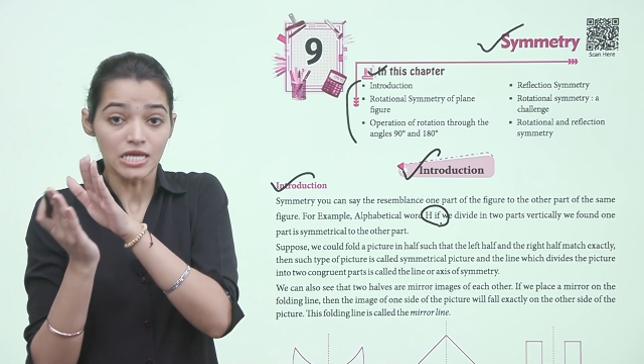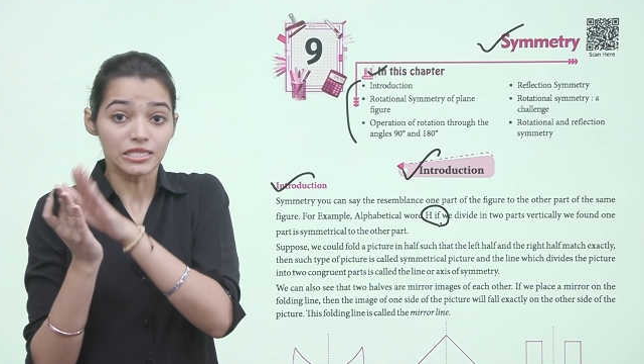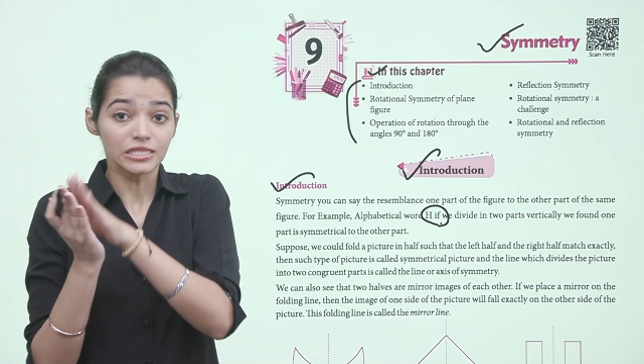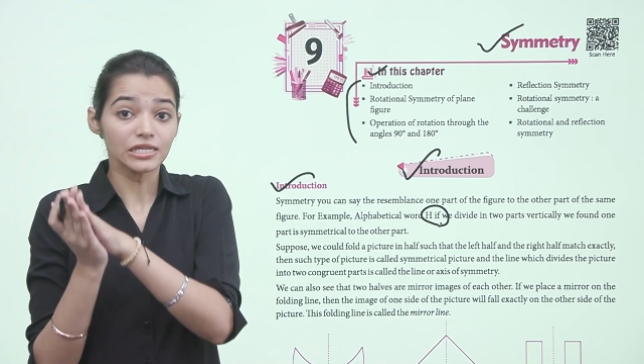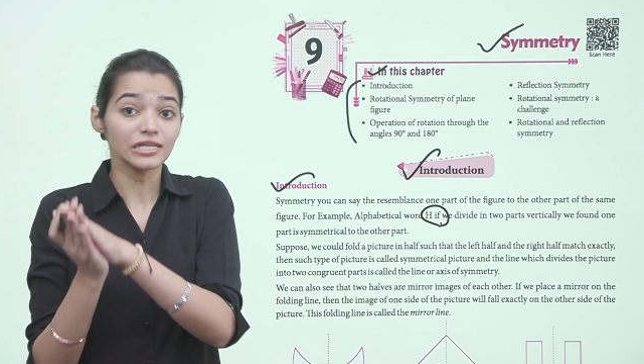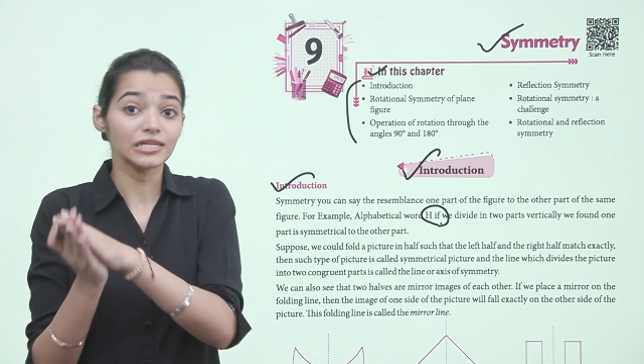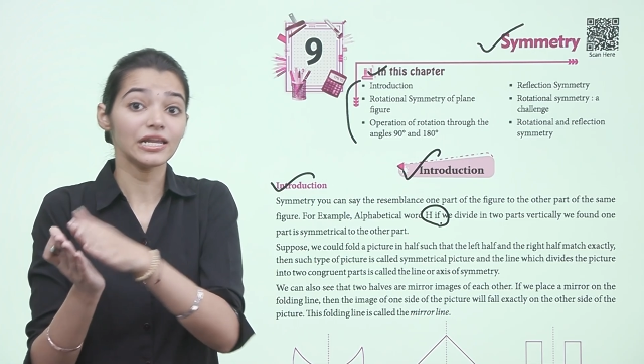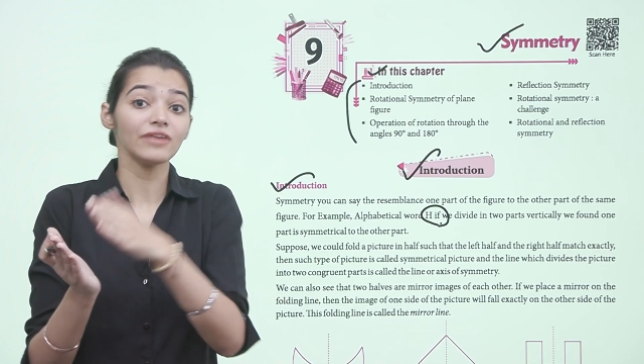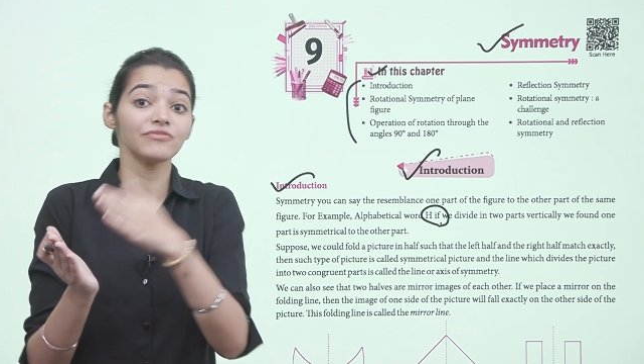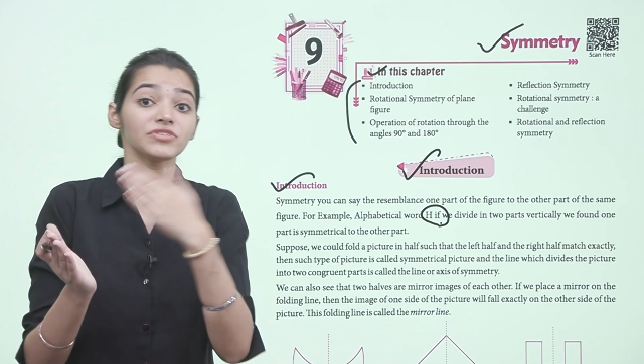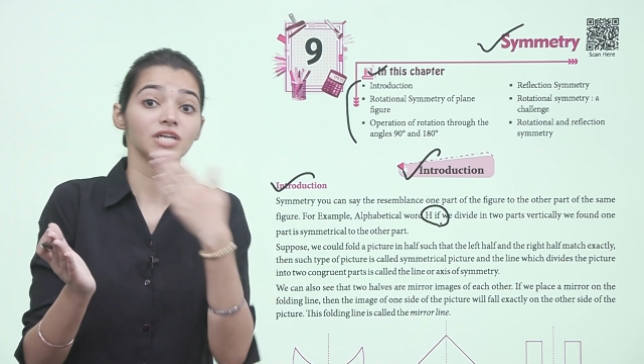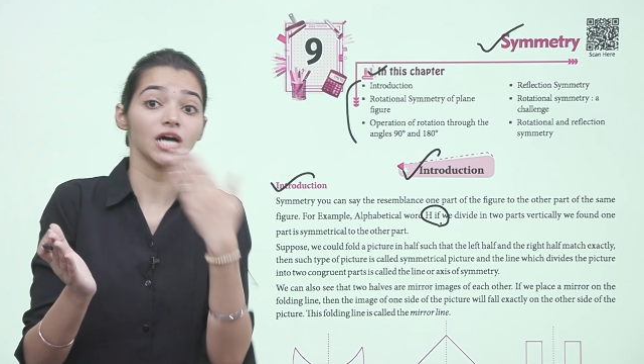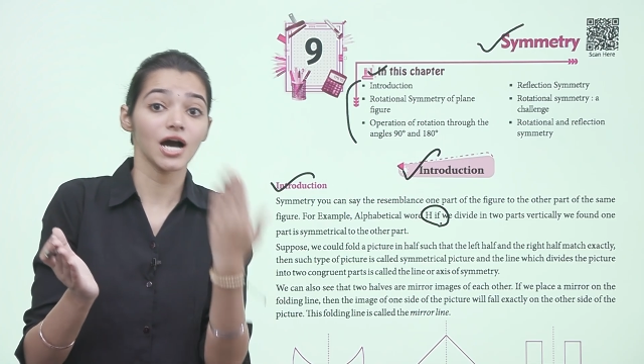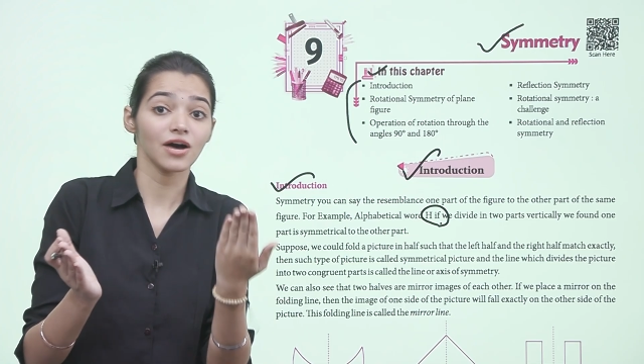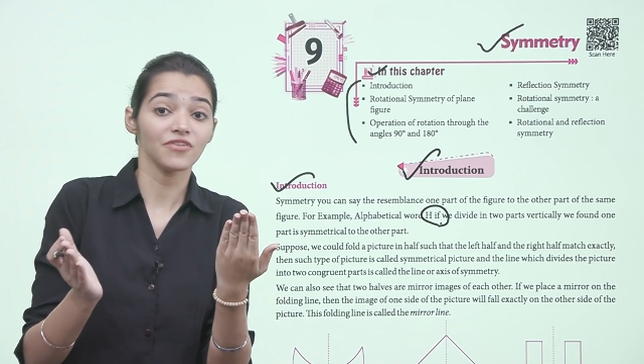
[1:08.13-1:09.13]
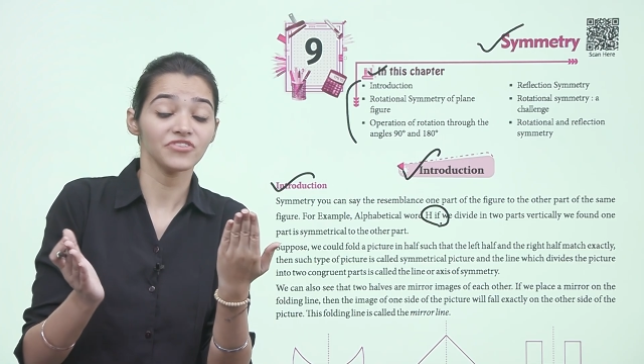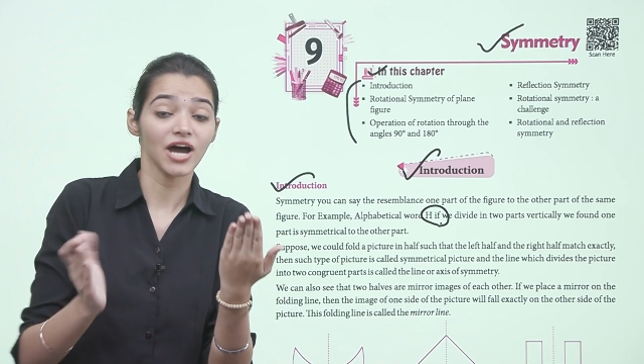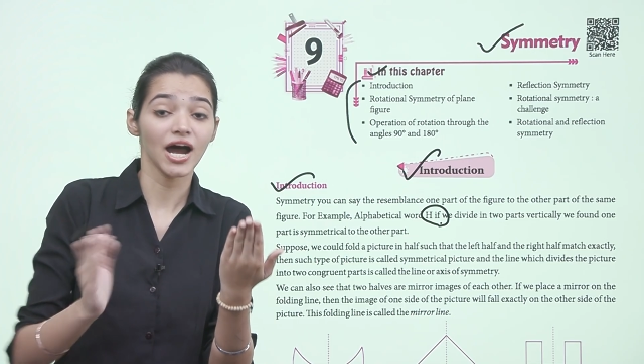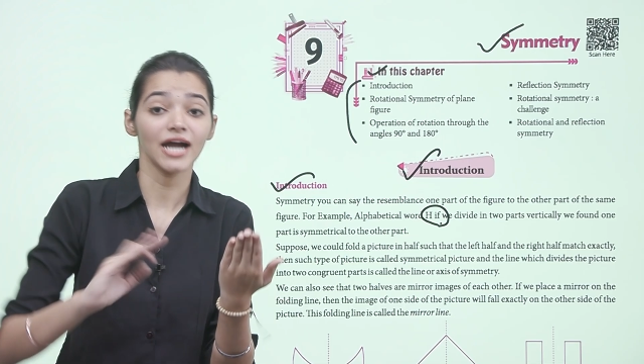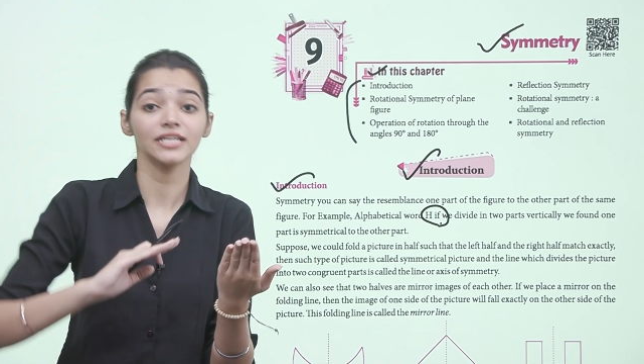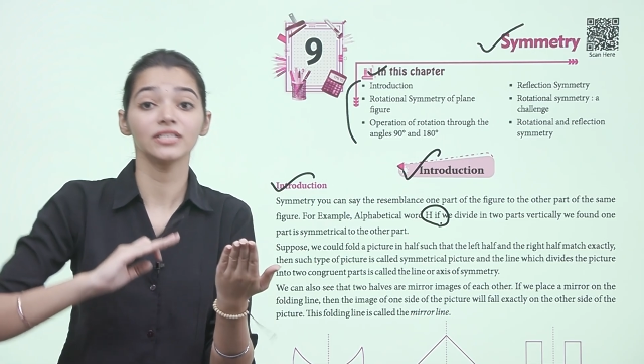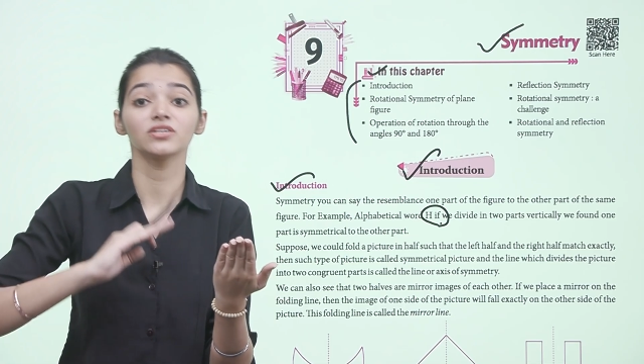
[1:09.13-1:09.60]
the left half
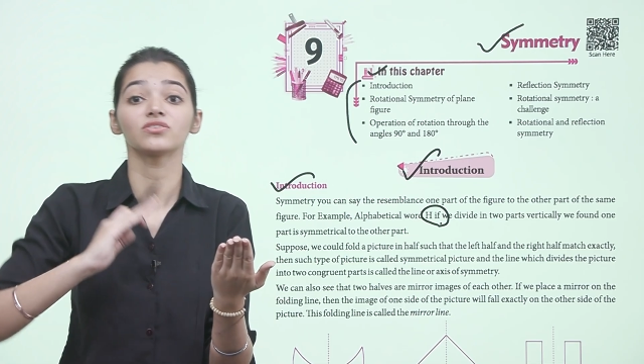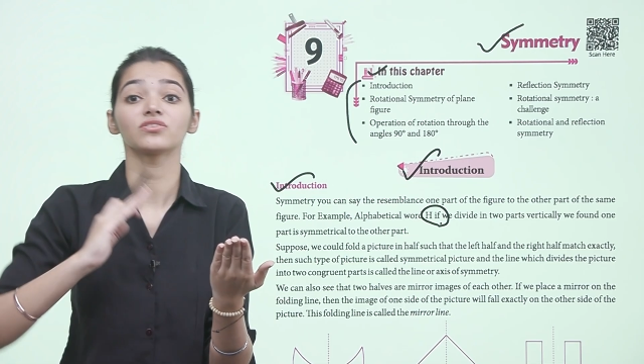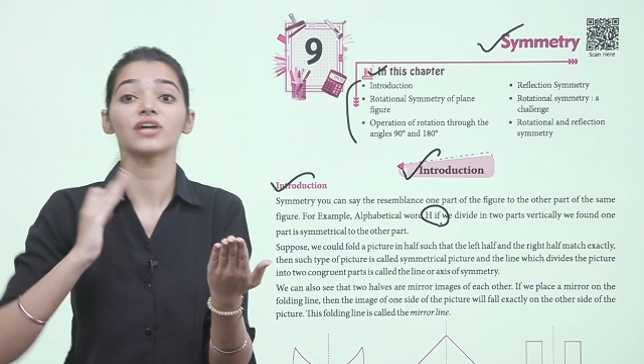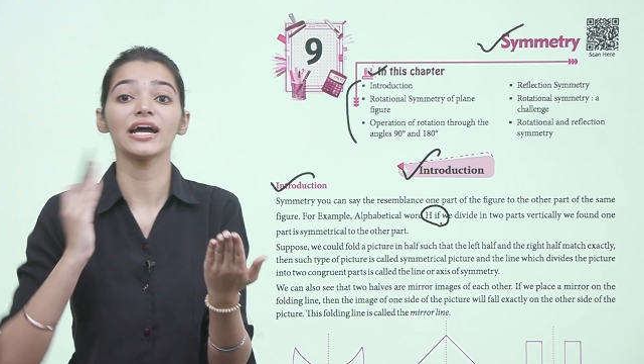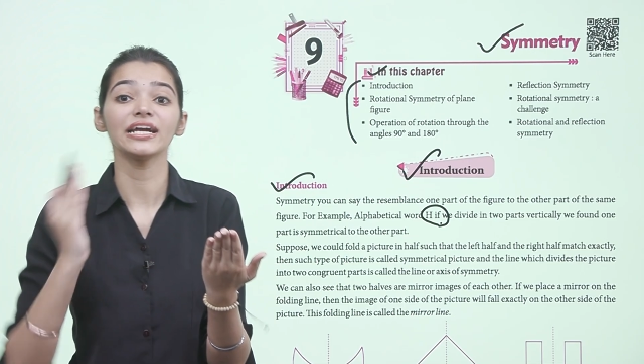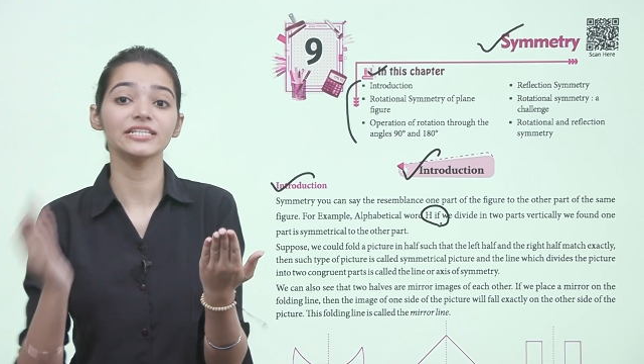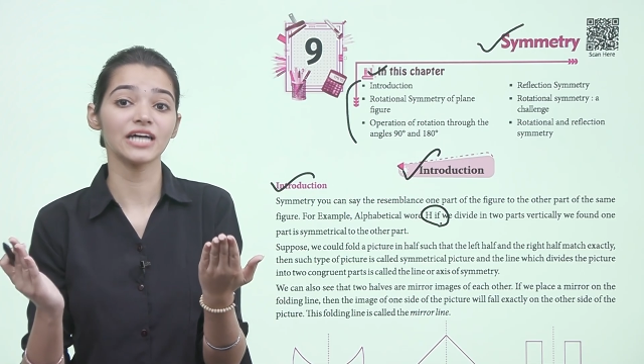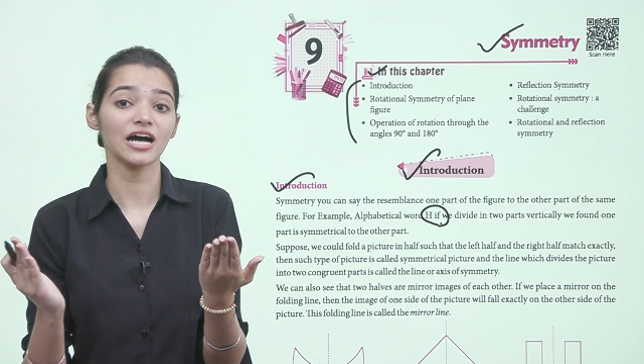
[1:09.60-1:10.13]
and the right